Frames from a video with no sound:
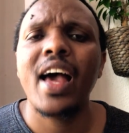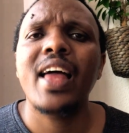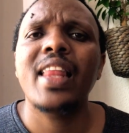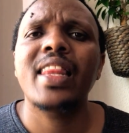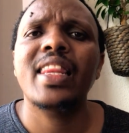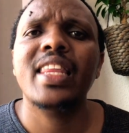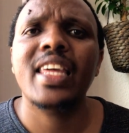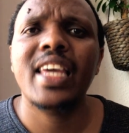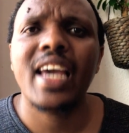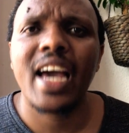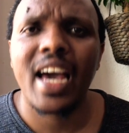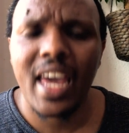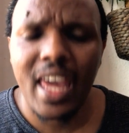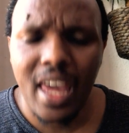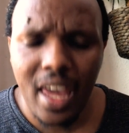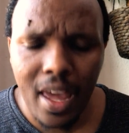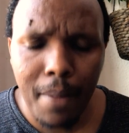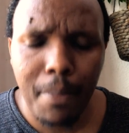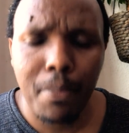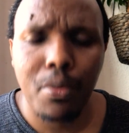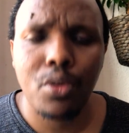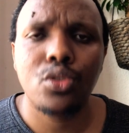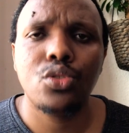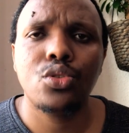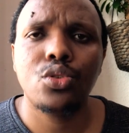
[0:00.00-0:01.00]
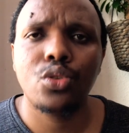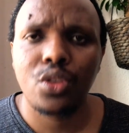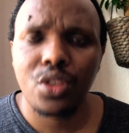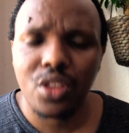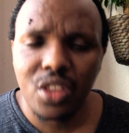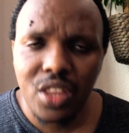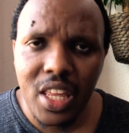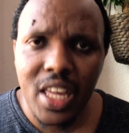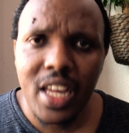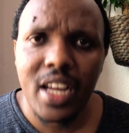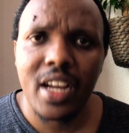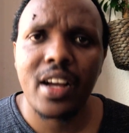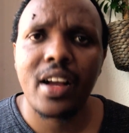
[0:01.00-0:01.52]
they are able to
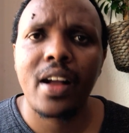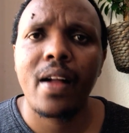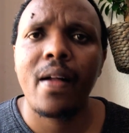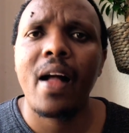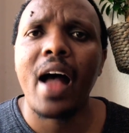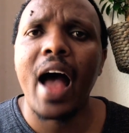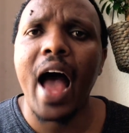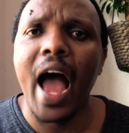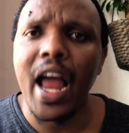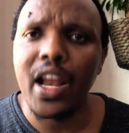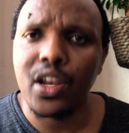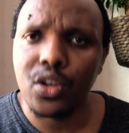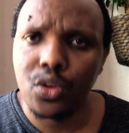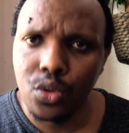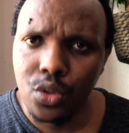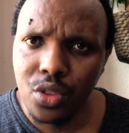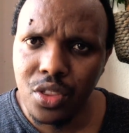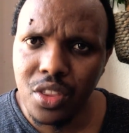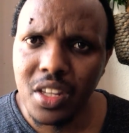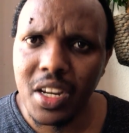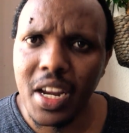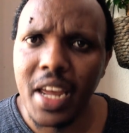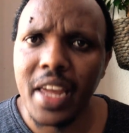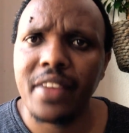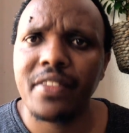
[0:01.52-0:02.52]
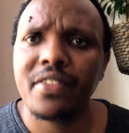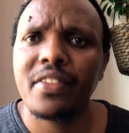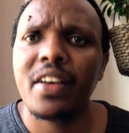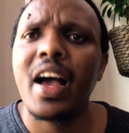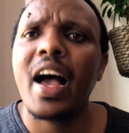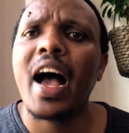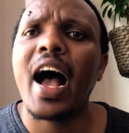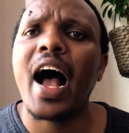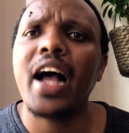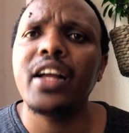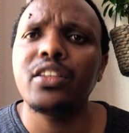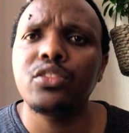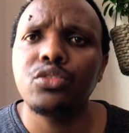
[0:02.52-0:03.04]
think and to thrive
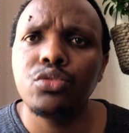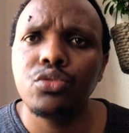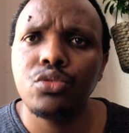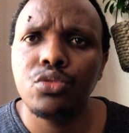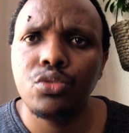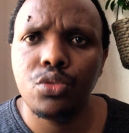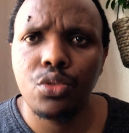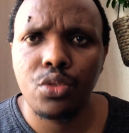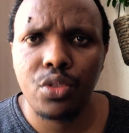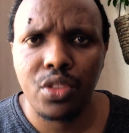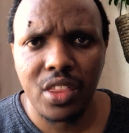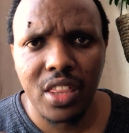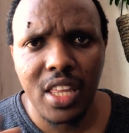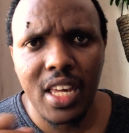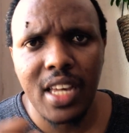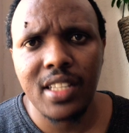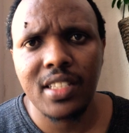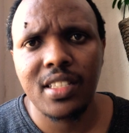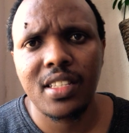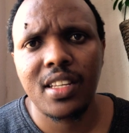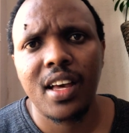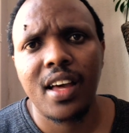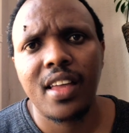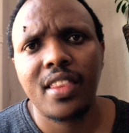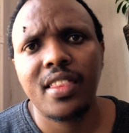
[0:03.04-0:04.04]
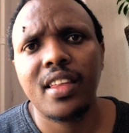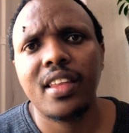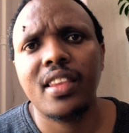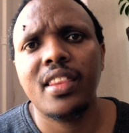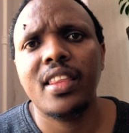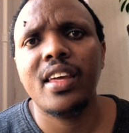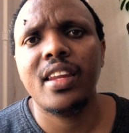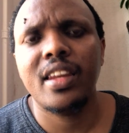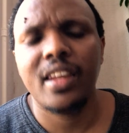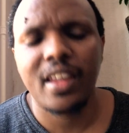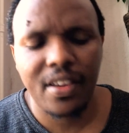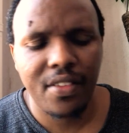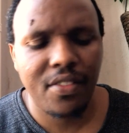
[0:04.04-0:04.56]
and to do things that they
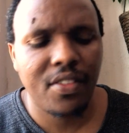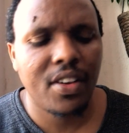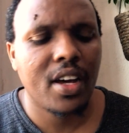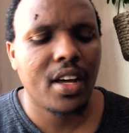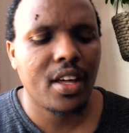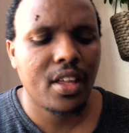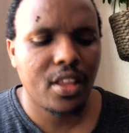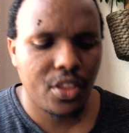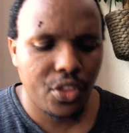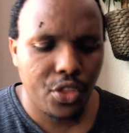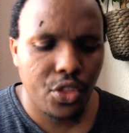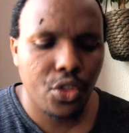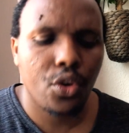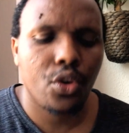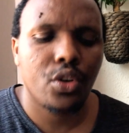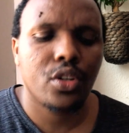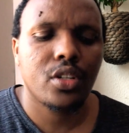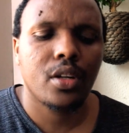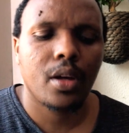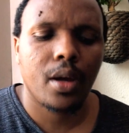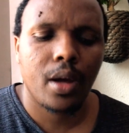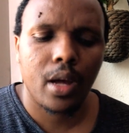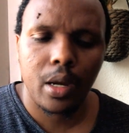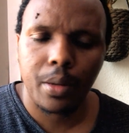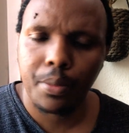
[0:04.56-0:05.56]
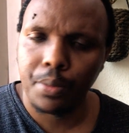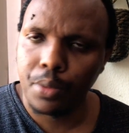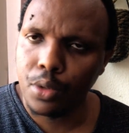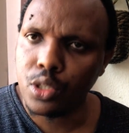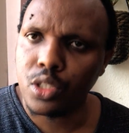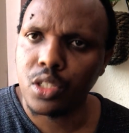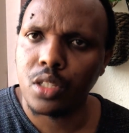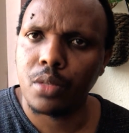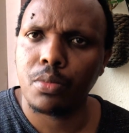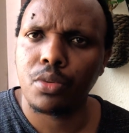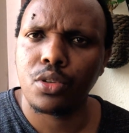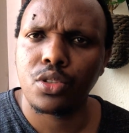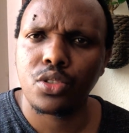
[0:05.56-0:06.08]
never thought possible.